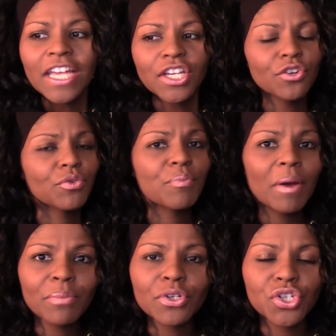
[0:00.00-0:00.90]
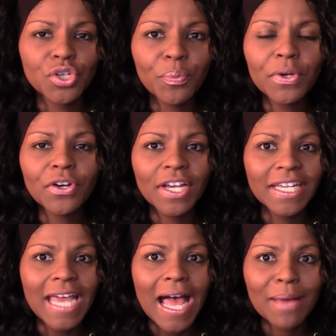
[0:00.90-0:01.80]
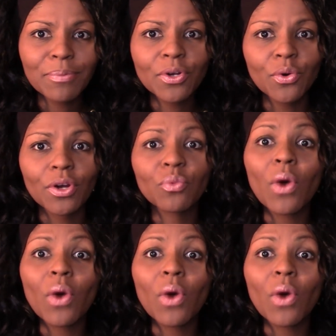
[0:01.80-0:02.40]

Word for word: You know, remember Jupiter in Capricorn,